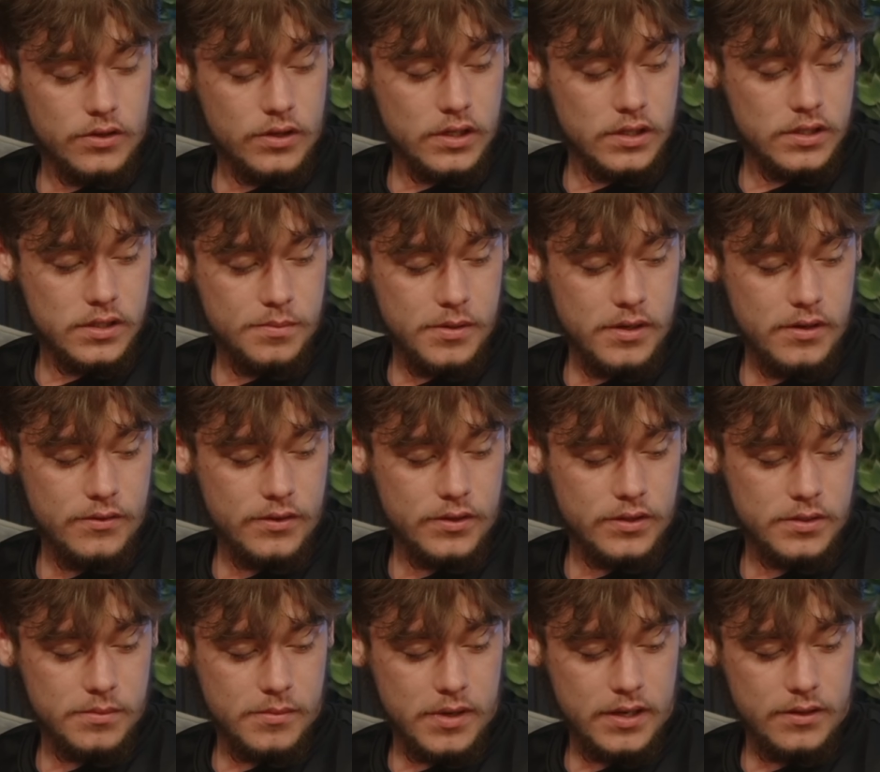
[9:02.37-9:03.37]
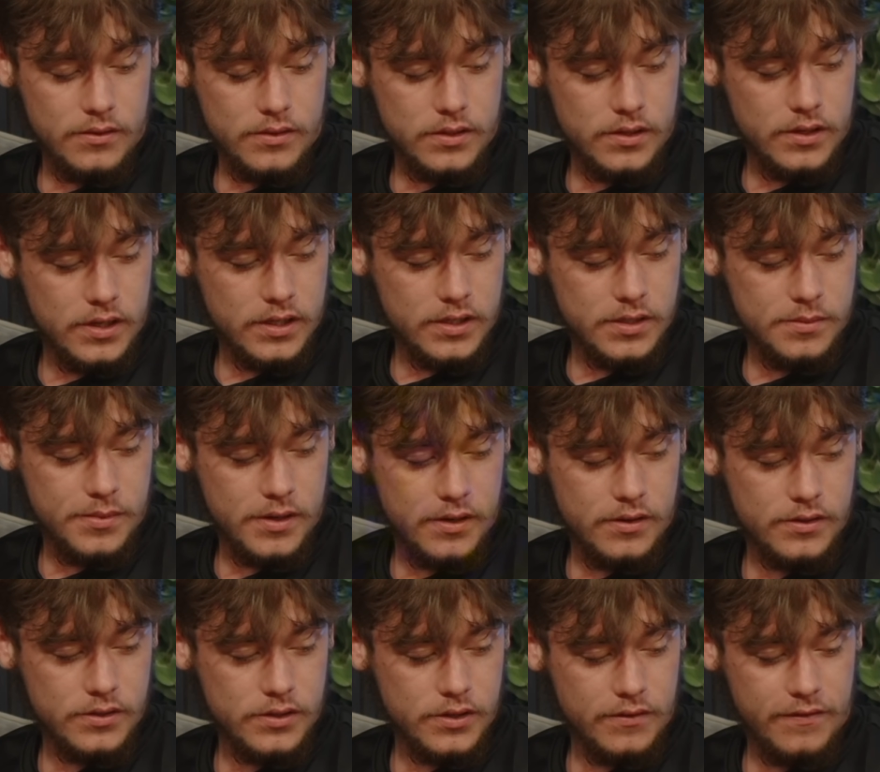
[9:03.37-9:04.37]
experience, man. It was a good
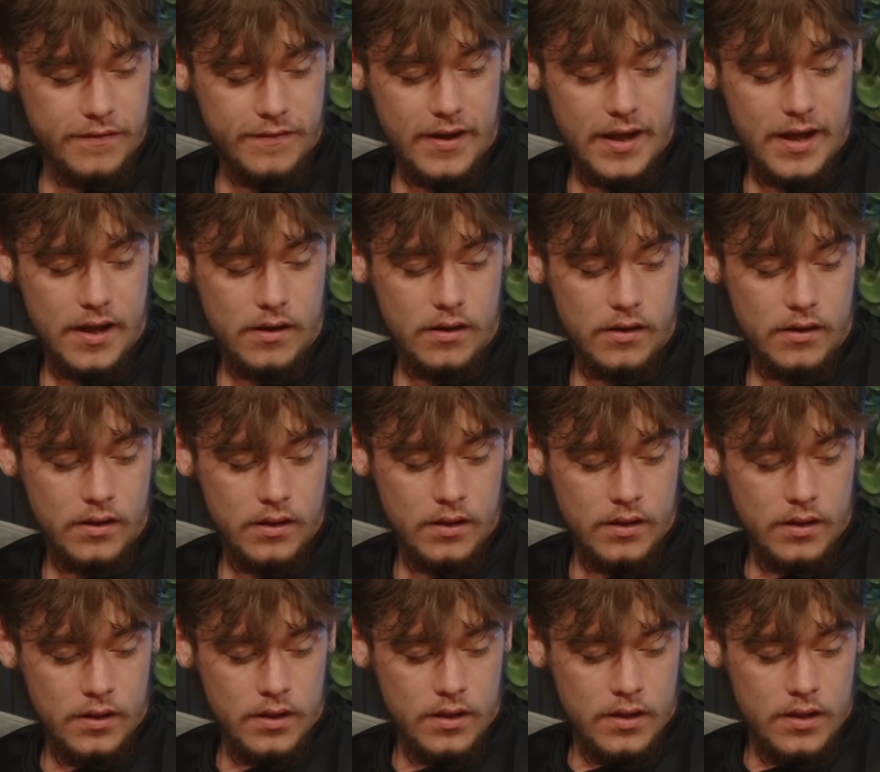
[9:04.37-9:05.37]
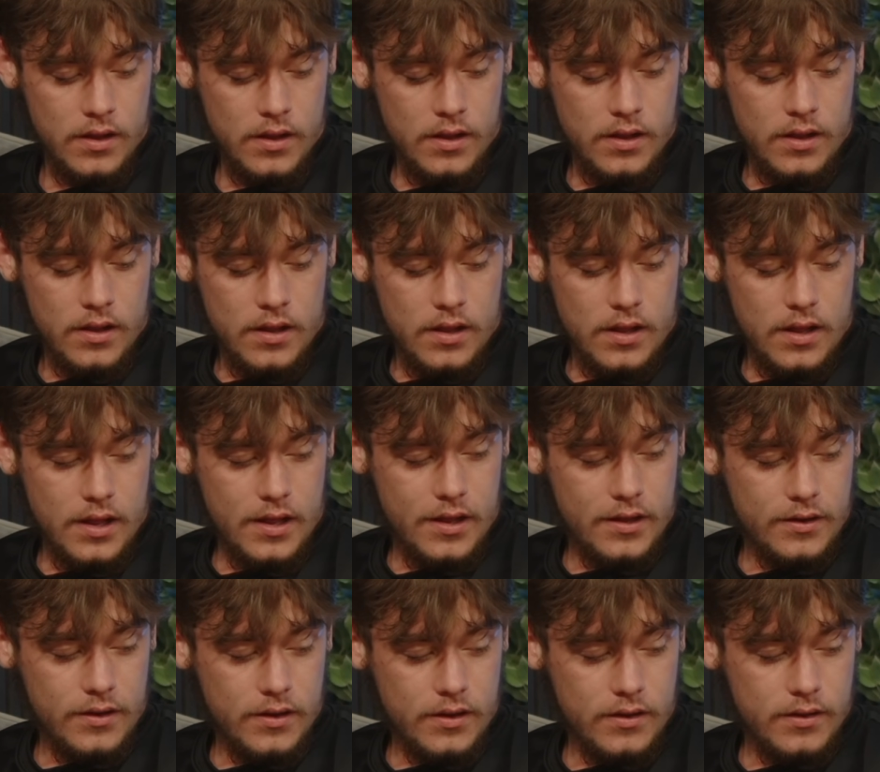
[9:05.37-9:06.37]
experience, good fighter. And
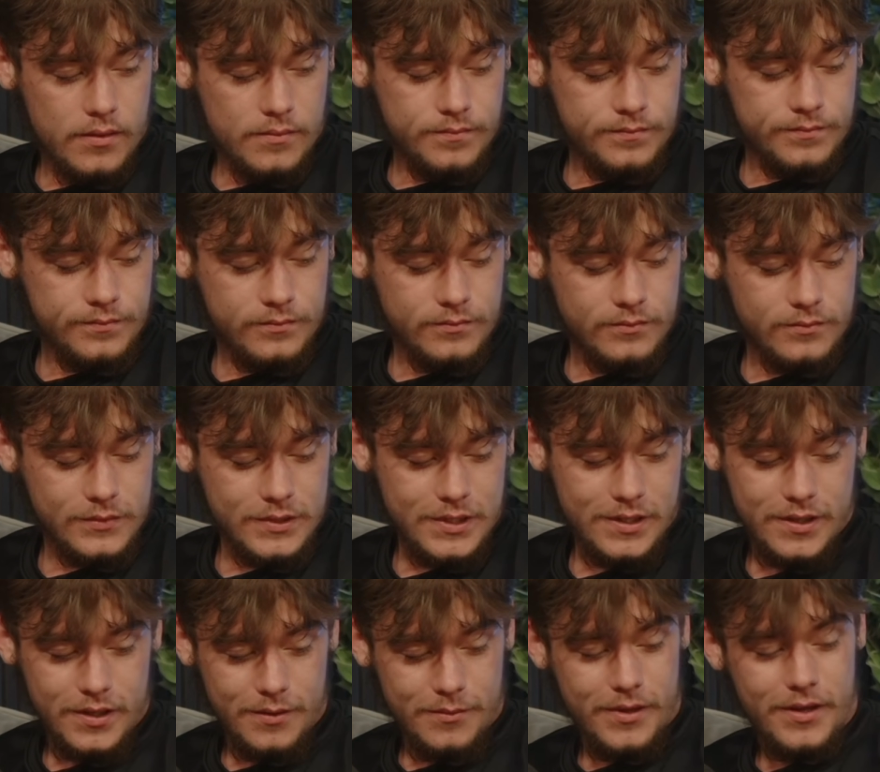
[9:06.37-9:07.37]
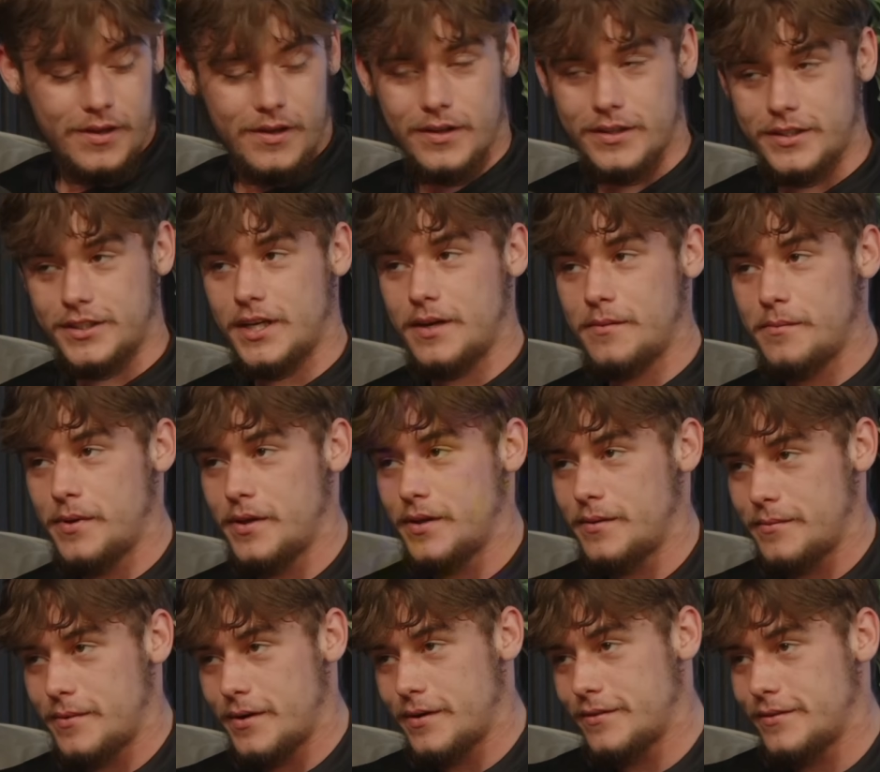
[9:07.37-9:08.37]
here we are, champion,
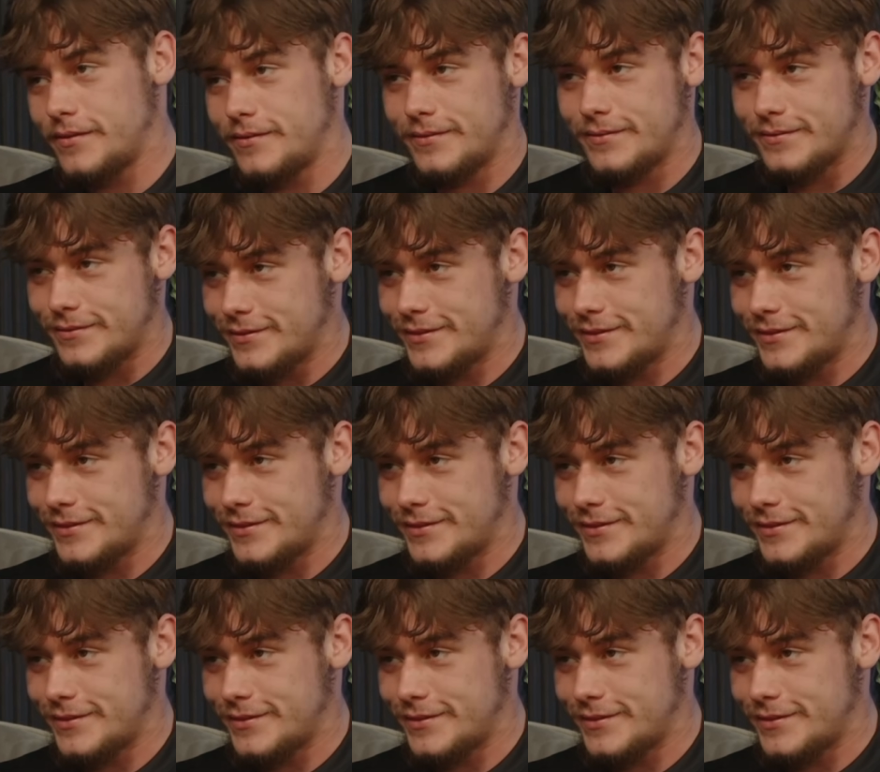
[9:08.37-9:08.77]
bro.